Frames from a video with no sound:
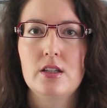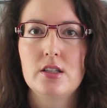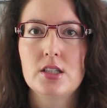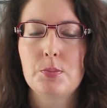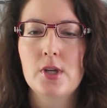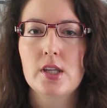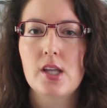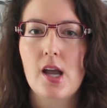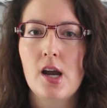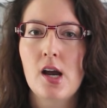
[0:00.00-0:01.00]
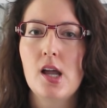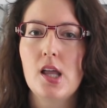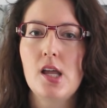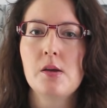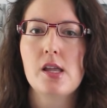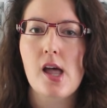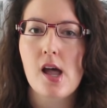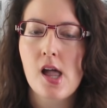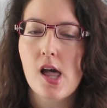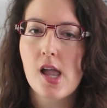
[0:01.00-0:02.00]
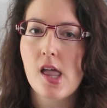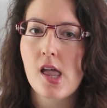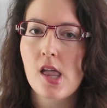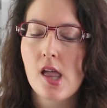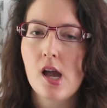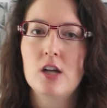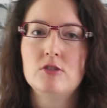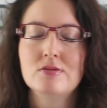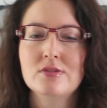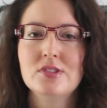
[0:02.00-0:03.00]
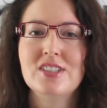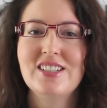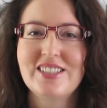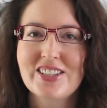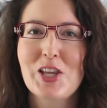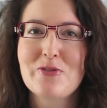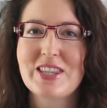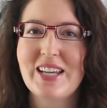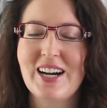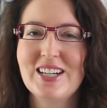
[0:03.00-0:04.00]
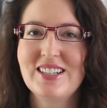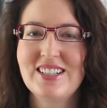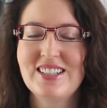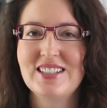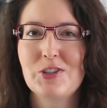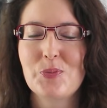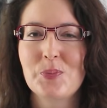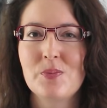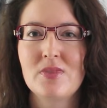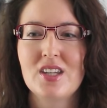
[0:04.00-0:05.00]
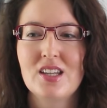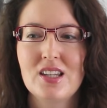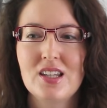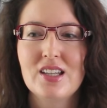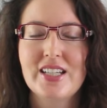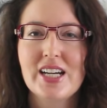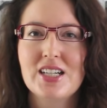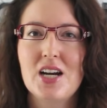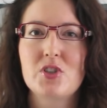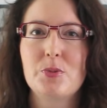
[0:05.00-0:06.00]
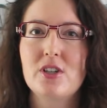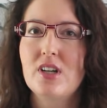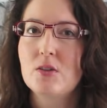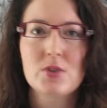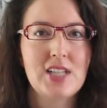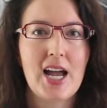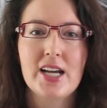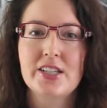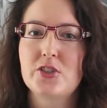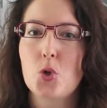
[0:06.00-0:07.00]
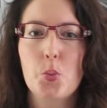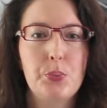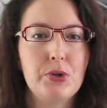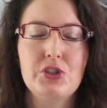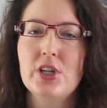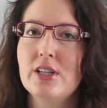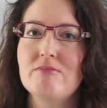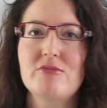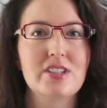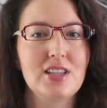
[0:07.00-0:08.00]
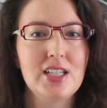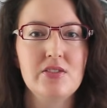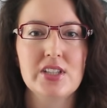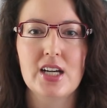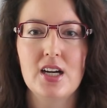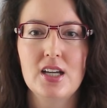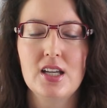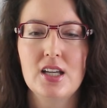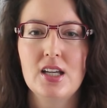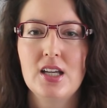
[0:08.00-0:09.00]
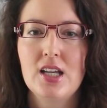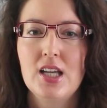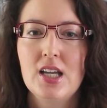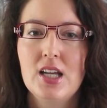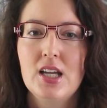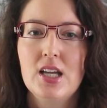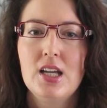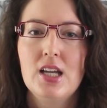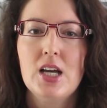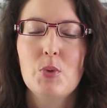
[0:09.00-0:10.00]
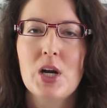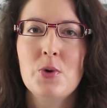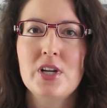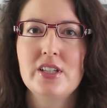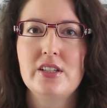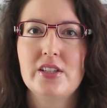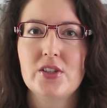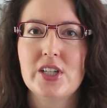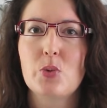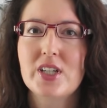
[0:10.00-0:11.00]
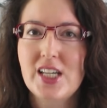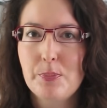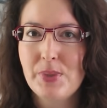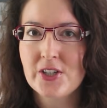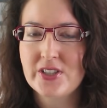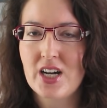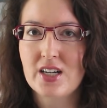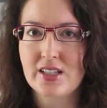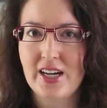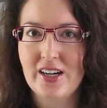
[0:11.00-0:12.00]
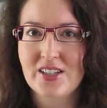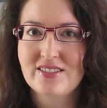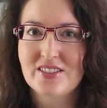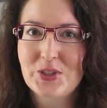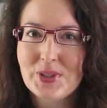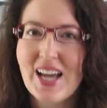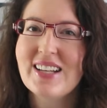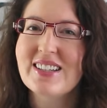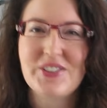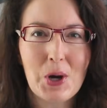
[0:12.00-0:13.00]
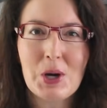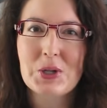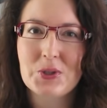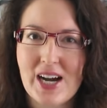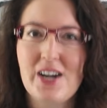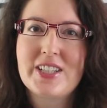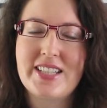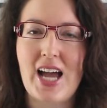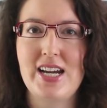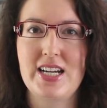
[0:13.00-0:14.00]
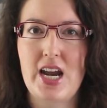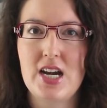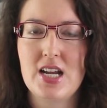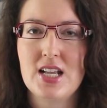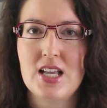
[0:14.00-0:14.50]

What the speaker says: Just put it there, leave it there, just leave it there. Get comfortable, relax, don't push it, just leave it there. And what I want you to do is, while keeping your tongue there, do that dog growl sigh again.